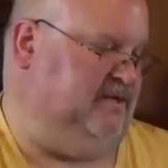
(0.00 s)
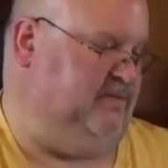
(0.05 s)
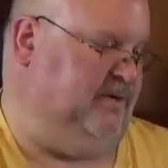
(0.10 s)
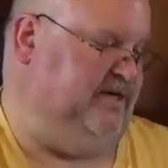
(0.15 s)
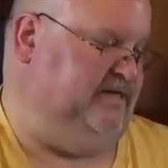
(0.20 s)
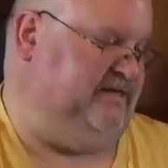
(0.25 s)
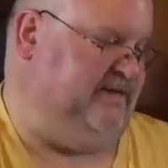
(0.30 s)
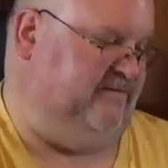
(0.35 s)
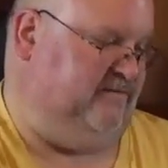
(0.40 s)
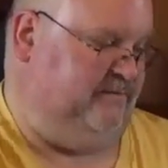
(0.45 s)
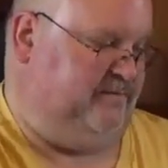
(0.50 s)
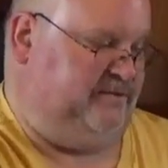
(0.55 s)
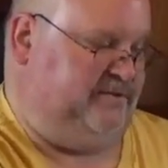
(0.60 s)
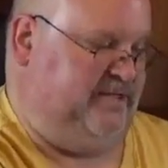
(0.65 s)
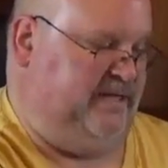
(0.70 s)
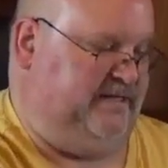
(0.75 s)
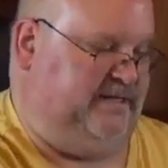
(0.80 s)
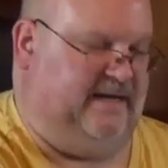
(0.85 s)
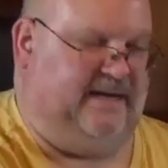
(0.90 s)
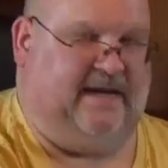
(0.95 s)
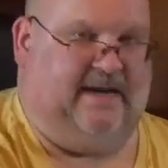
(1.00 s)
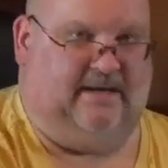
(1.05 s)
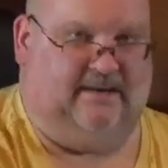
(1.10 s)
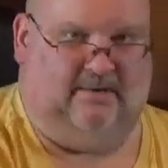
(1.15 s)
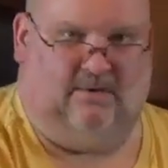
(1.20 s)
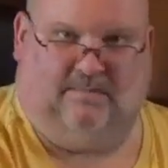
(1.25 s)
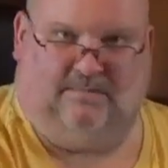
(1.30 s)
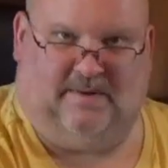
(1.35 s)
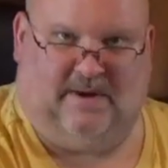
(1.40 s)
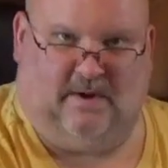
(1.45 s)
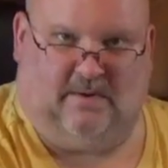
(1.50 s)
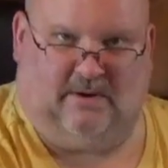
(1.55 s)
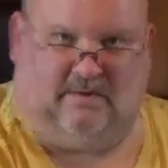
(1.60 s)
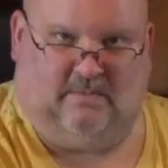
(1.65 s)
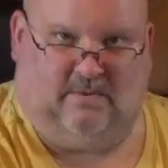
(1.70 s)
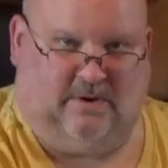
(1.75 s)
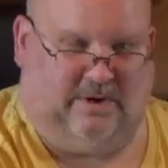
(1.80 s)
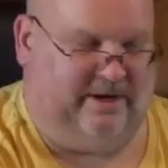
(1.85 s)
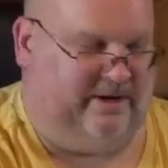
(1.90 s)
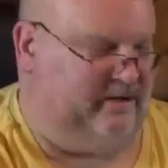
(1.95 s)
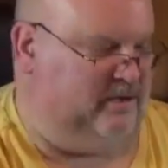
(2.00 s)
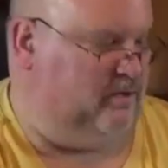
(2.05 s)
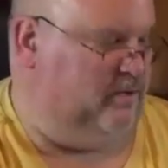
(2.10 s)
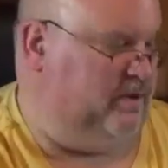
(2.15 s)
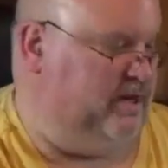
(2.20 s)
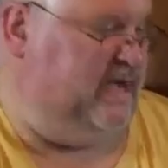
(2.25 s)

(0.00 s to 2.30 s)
27%, I got a low power warning going